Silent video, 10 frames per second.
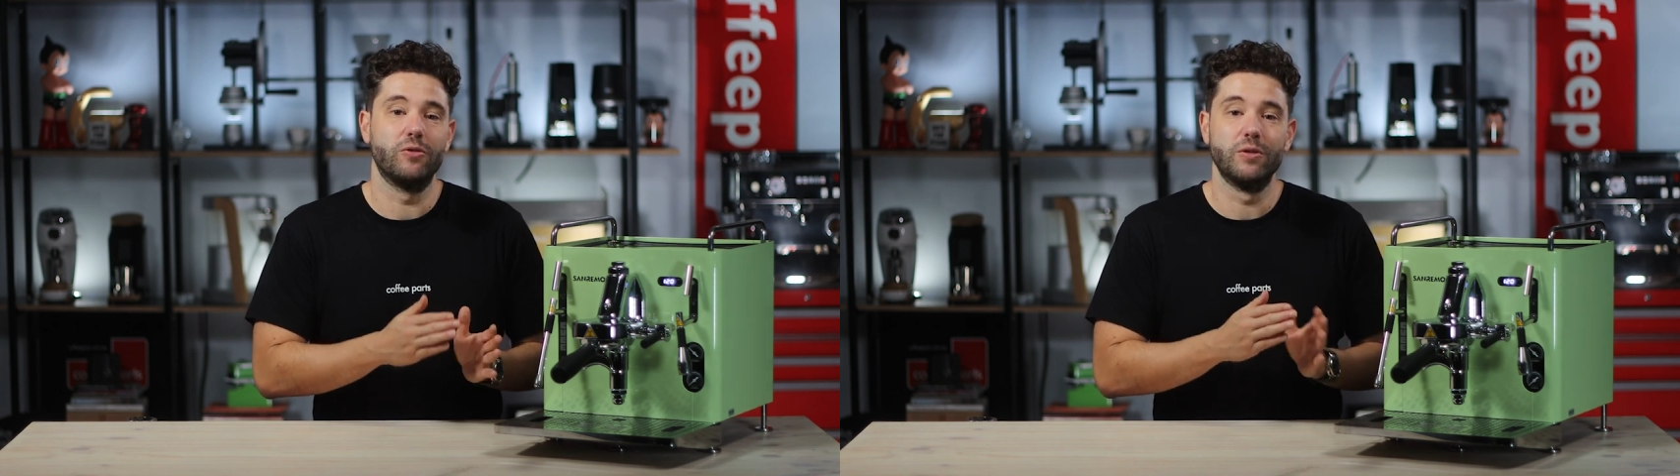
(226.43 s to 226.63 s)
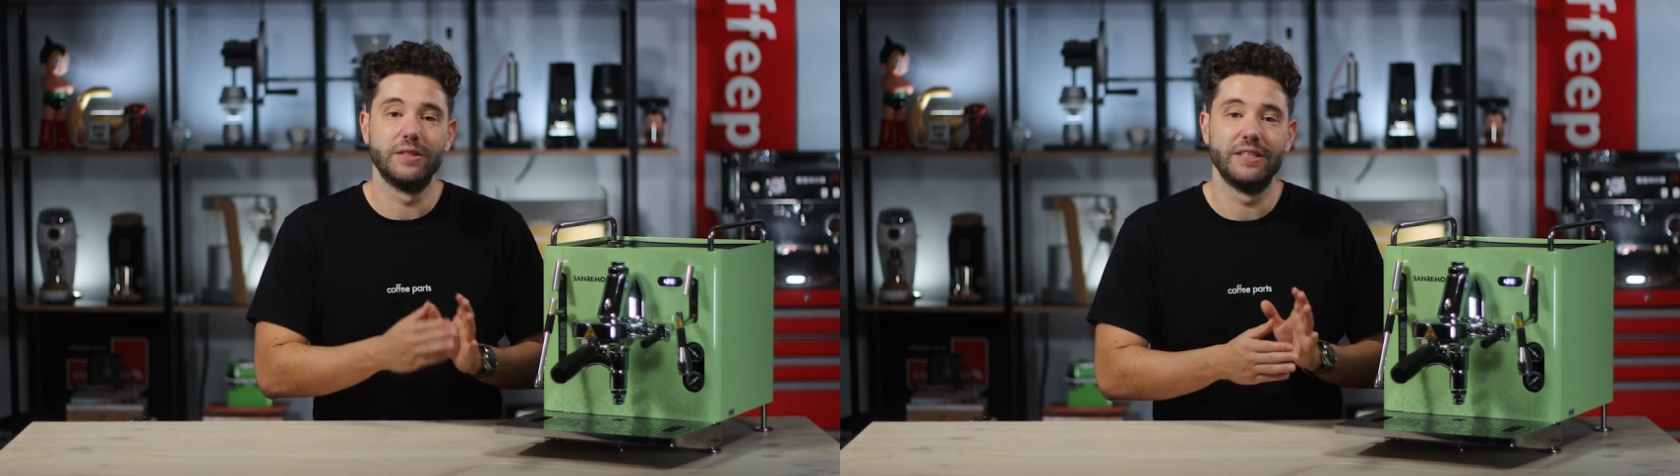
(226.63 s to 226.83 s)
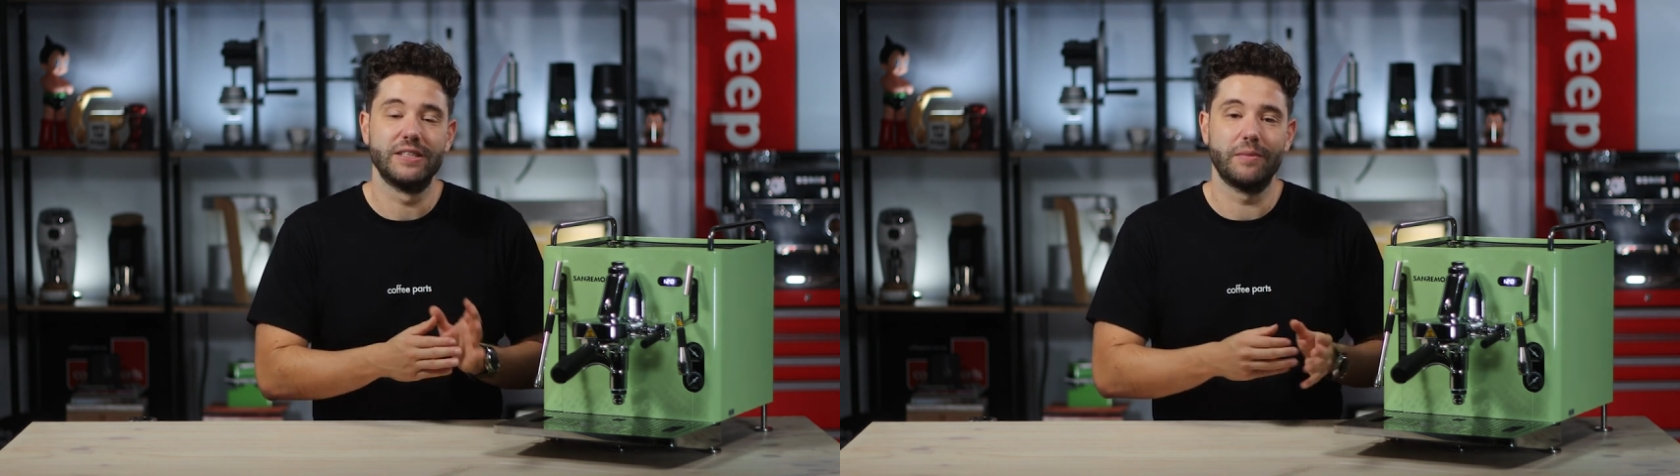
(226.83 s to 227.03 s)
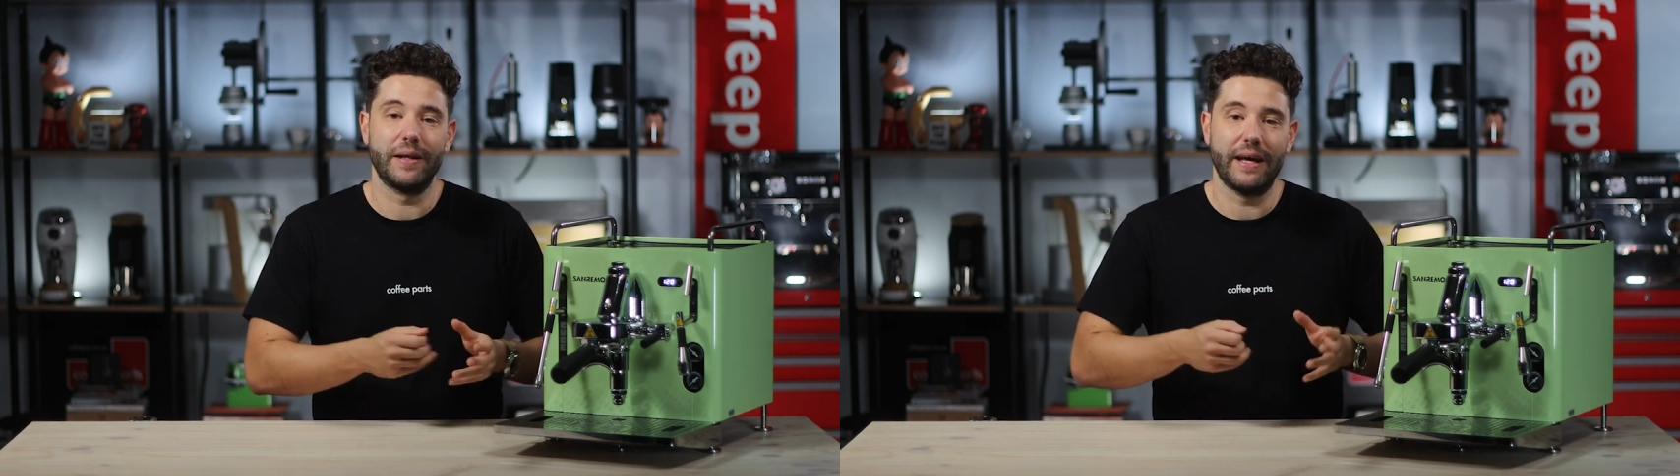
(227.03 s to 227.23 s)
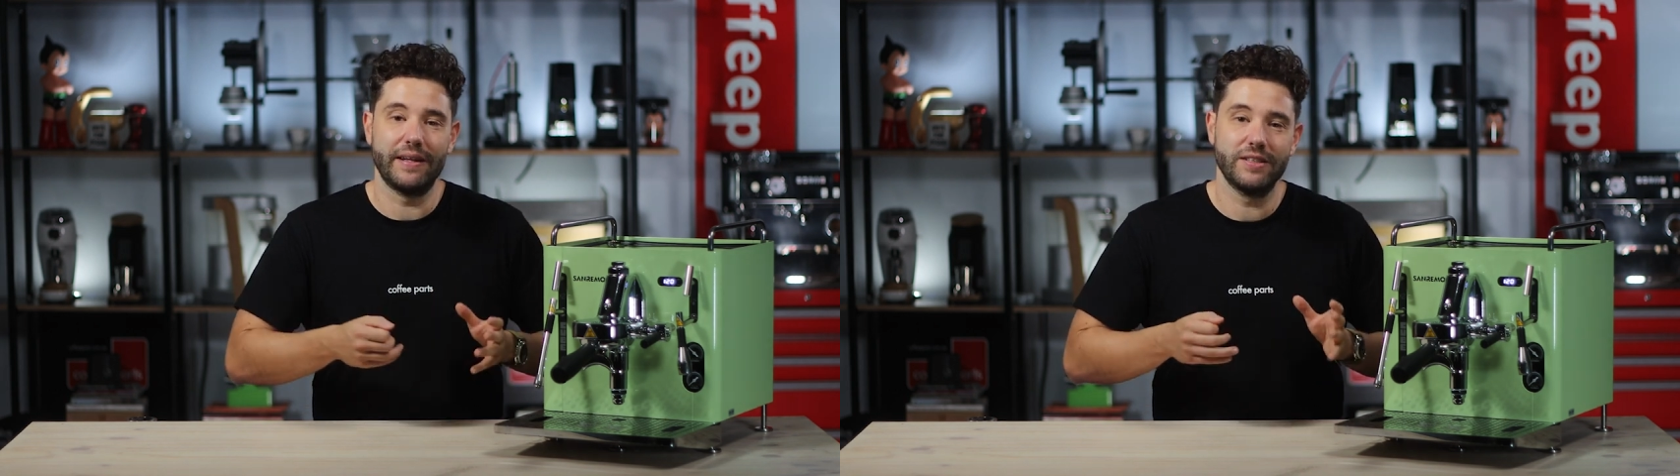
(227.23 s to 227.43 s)
or a system
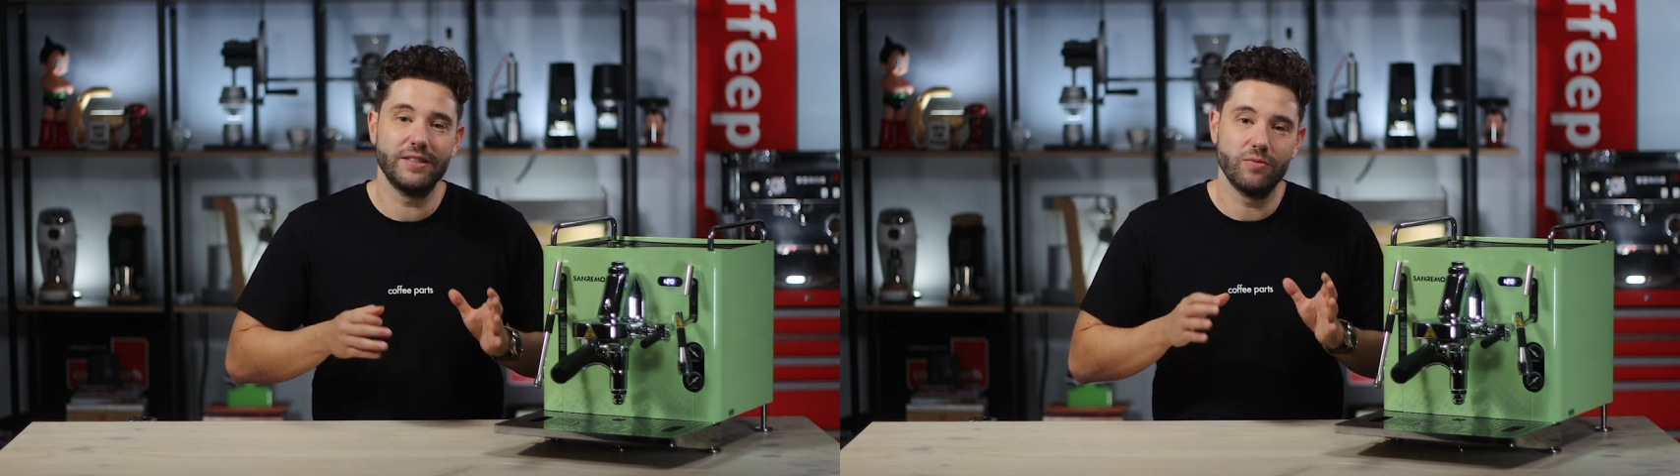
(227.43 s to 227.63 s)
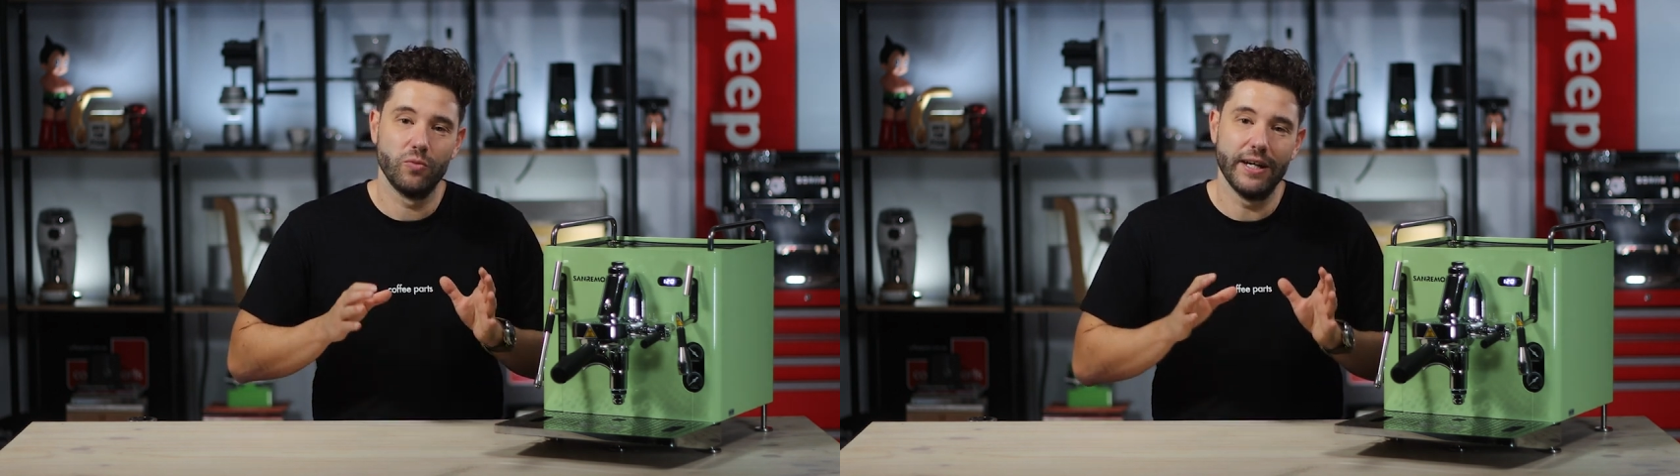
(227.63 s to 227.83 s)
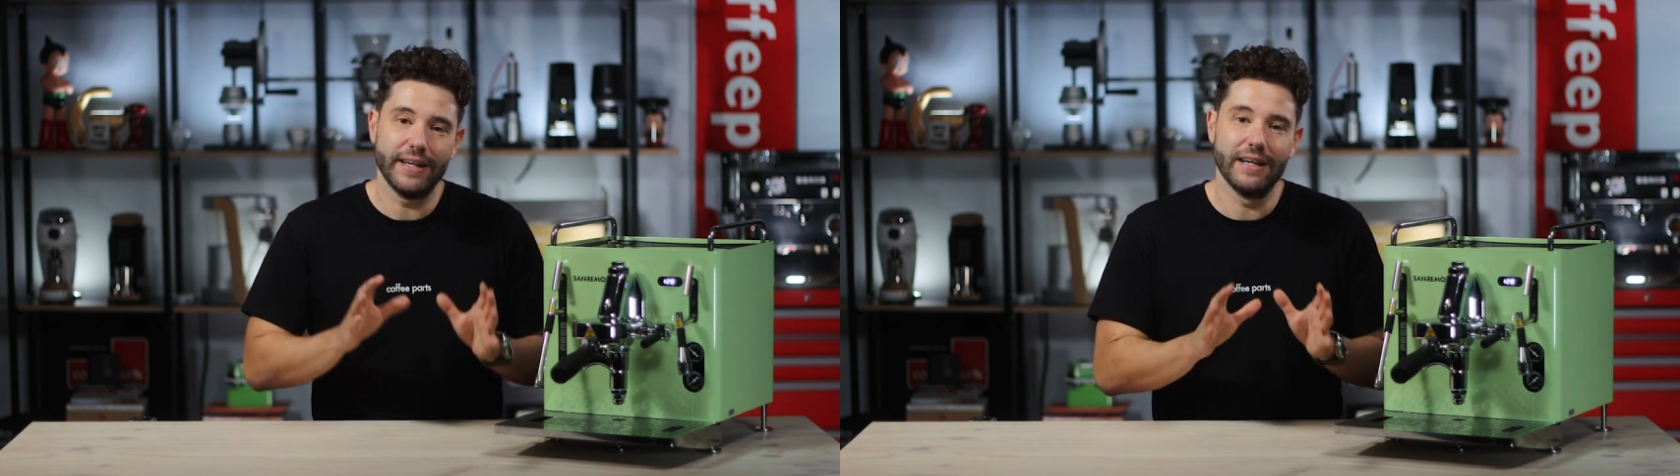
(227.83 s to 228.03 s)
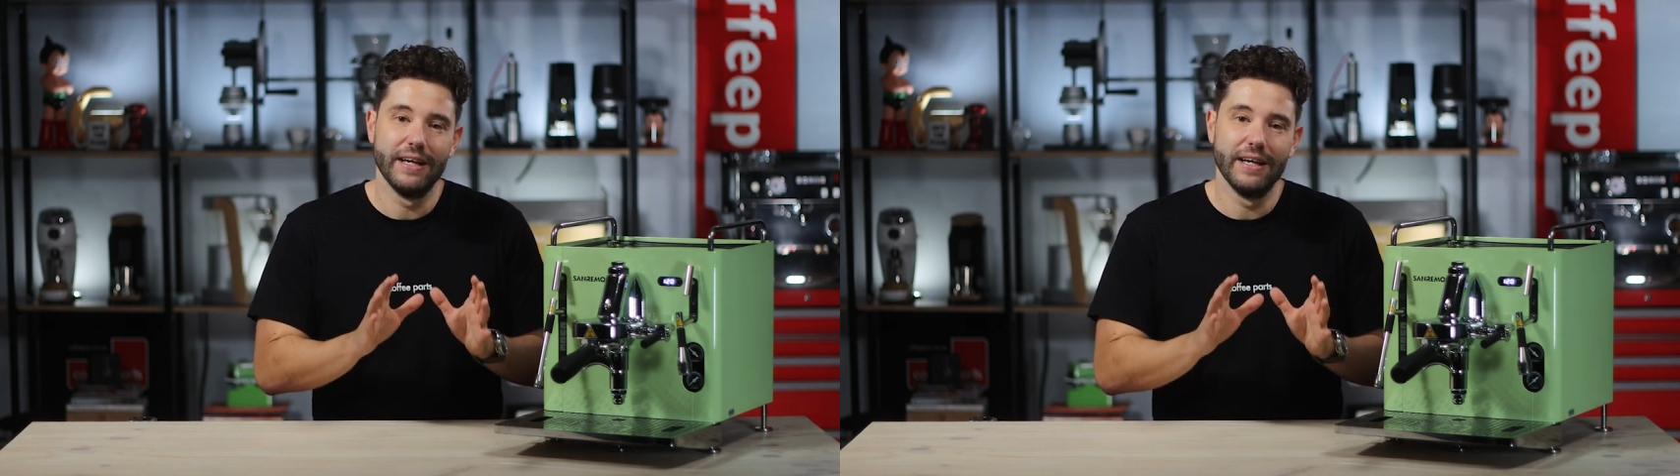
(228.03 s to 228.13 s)
like that, this really